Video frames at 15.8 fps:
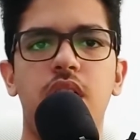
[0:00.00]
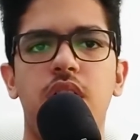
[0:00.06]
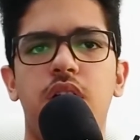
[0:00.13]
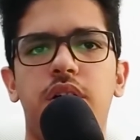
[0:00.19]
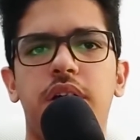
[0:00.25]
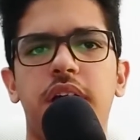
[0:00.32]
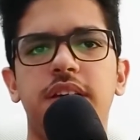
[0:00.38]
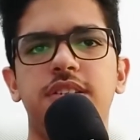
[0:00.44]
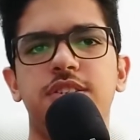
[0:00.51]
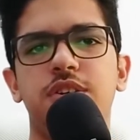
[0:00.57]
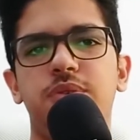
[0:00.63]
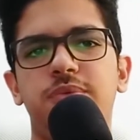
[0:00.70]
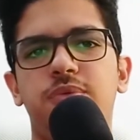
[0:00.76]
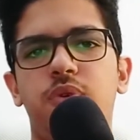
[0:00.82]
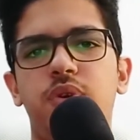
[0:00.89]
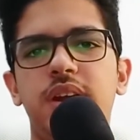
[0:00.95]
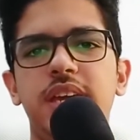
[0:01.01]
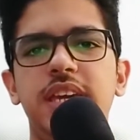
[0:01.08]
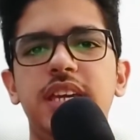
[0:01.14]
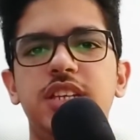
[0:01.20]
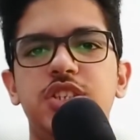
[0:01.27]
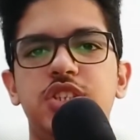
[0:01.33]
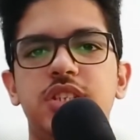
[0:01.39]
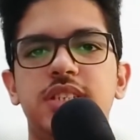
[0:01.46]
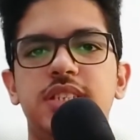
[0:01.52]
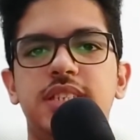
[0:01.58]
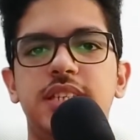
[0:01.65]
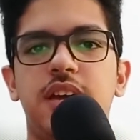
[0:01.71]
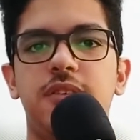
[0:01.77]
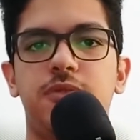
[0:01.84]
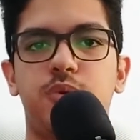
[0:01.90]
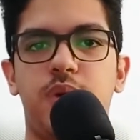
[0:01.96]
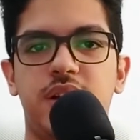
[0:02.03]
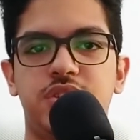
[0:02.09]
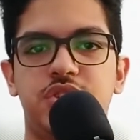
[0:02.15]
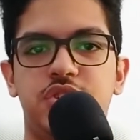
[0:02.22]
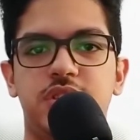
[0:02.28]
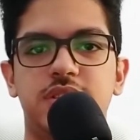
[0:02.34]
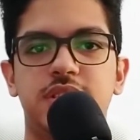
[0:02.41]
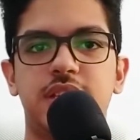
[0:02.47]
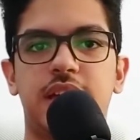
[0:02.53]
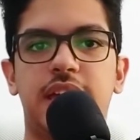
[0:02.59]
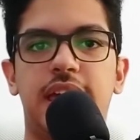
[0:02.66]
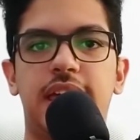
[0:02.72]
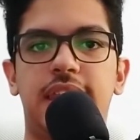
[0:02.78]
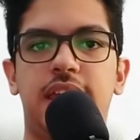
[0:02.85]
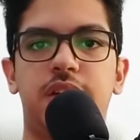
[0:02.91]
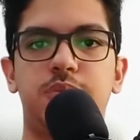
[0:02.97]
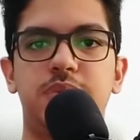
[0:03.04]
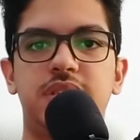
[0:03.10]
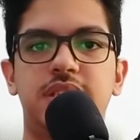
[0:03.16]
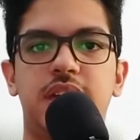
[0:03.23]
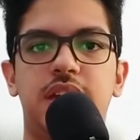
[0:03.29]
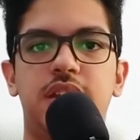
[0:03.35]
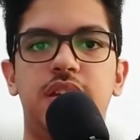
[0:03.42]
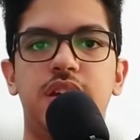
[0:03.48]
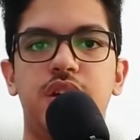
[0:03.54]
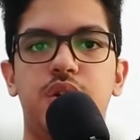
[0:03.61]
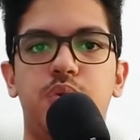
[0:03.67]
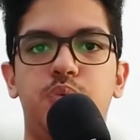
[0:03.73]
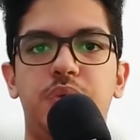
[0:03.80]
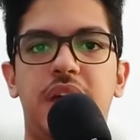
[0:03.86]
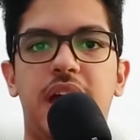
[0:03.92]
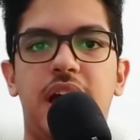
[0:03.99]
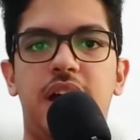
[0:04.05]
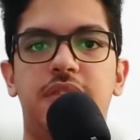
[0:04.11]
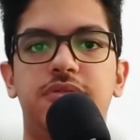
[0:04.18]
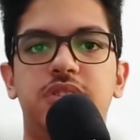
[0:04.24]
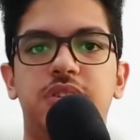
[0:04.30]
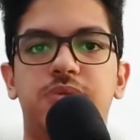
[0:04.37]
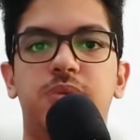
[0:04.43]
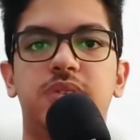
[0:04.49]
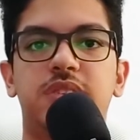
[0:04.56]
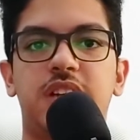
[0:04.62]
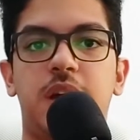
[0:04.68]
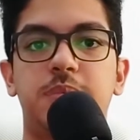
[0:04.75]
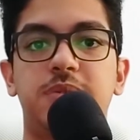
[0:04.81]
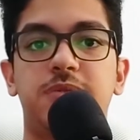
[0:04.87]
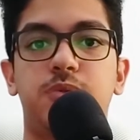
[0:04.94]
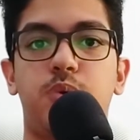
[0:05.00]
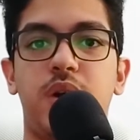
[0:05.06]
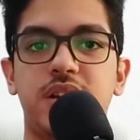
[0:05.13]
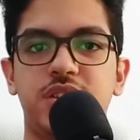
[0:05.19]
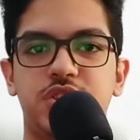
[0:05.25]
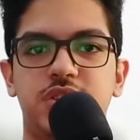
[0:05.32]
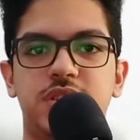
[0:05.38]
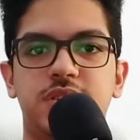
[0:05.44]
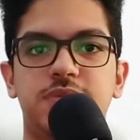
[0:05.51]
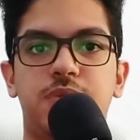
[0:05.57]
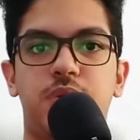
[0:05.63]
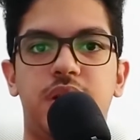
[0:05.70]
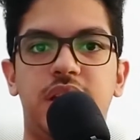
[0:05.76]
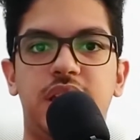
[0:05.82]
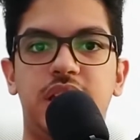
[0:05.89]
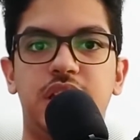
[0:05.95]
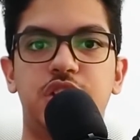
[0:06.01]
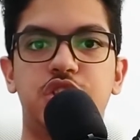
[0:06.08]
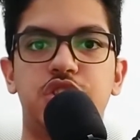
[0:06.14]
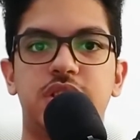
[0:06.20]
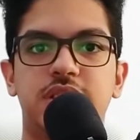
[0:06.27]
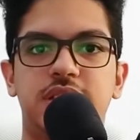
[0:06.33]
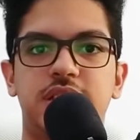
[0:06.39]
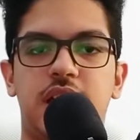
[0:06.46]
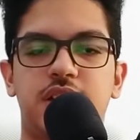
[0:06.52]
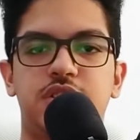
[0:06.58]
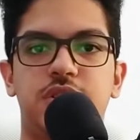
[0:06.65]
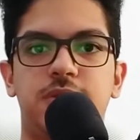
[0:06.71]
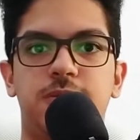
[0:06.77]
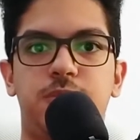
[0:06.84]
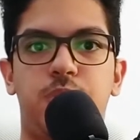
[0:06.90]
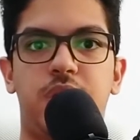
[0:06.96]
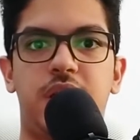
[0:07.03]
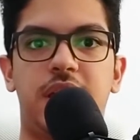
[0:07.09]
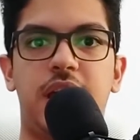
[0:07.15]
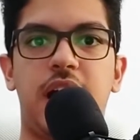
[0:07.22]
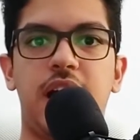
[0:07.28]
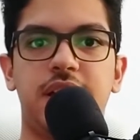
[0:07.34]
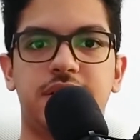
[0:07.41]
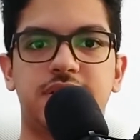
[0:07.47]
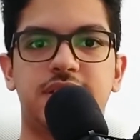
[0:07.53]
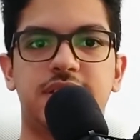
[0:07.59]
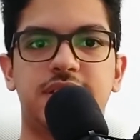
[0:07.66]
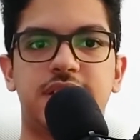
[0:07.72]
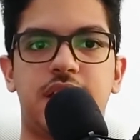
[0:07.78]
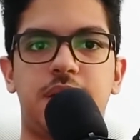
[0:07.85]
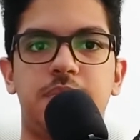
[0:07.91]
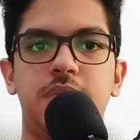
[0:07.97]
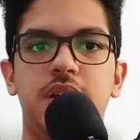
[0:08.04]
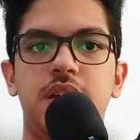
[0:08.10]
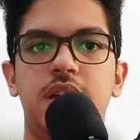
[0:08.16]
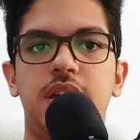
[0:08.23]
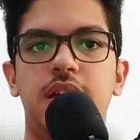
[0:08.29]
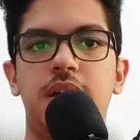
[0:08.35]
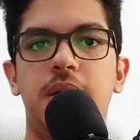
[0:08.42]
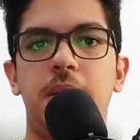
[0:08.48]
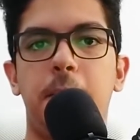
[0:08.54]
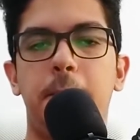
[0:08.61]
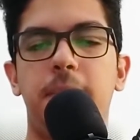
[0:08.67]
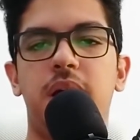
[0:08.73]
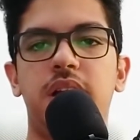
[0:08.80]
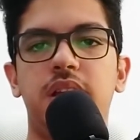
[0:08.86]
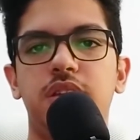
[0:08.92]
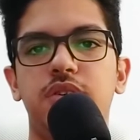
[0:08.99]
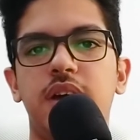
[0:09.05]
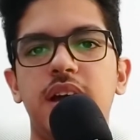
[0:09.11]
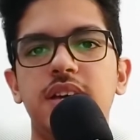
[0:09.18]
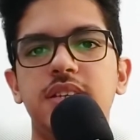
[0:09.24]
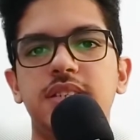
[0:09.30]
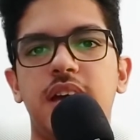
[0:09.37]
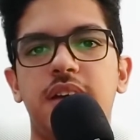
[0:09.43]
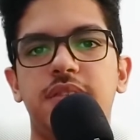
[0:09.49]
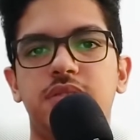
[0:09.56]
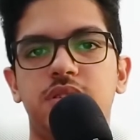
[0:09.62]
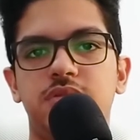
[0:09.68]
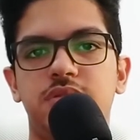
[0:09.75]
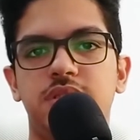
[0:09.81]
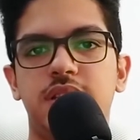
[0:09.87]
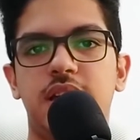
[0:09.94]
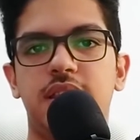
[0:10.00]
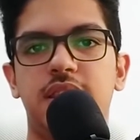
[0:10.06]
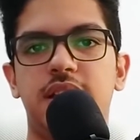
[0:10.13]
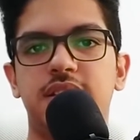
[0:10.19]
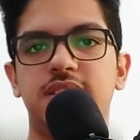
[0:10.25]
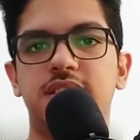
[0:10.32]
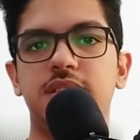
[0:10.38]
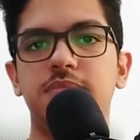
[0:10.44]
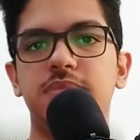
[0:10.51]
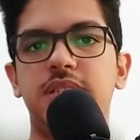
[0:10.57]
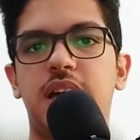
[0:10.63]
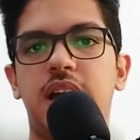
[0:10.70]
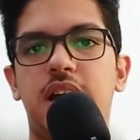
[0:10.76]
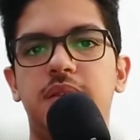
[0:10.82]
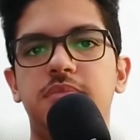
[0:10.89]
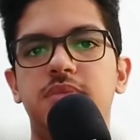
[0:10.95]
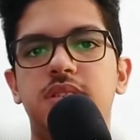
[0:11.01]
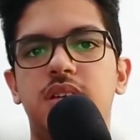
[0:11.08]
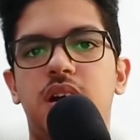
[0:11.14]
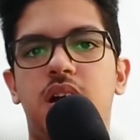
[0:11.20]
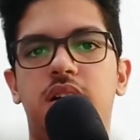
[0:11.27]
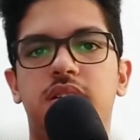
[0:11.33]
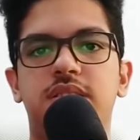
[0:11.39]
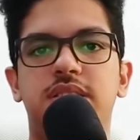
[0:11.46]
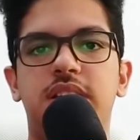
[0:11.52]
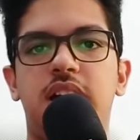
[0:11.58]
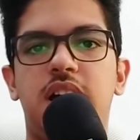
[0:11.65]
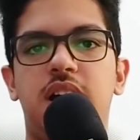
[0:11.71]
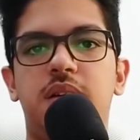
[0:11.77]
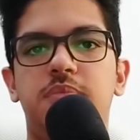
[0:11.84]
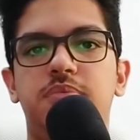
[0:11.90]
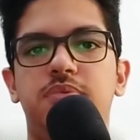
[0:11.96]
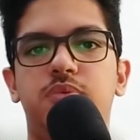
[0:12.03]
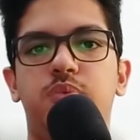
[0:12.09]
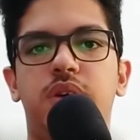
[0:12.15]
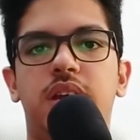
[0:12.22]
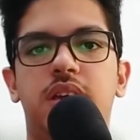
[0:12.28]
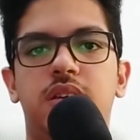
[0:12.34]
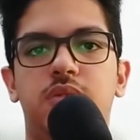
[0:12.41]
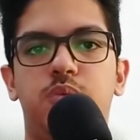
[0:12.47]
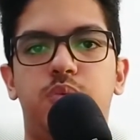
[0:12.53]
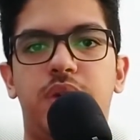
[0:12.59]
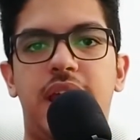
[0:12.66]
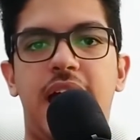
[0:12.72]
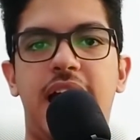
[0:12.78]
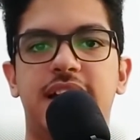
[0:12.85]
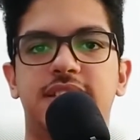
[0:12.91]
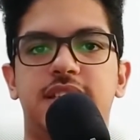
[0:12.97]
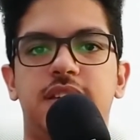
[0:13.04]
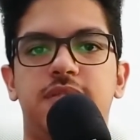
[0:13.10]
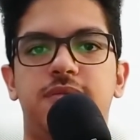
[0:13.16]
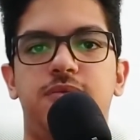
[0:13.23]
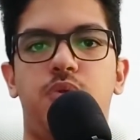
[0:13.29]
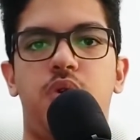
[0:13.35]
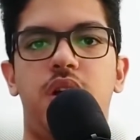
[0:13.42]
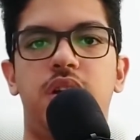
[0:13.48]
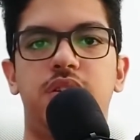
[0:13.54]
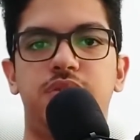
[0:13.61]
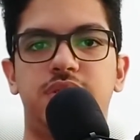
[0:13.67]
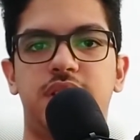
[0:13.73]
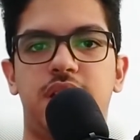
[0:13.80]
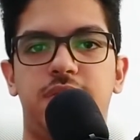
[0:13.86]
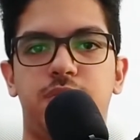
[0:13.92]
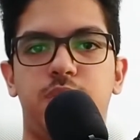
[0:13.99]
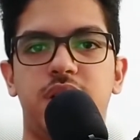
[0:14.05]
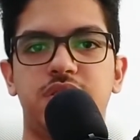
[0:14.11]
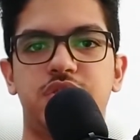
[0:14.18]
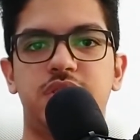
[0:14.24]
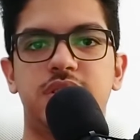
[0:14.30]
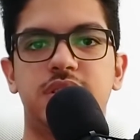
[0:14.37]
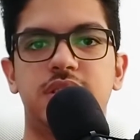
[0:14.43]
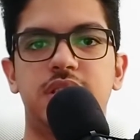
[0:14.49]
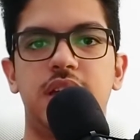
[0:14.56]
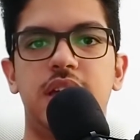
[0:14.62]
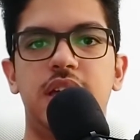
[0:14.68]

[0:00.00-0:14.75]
Okay, so for each set of questions, again, like we said, we have different types of questions for each section for the IELTS exam. But you guys have to understand that sometimes on top, when asking for a new set of questions,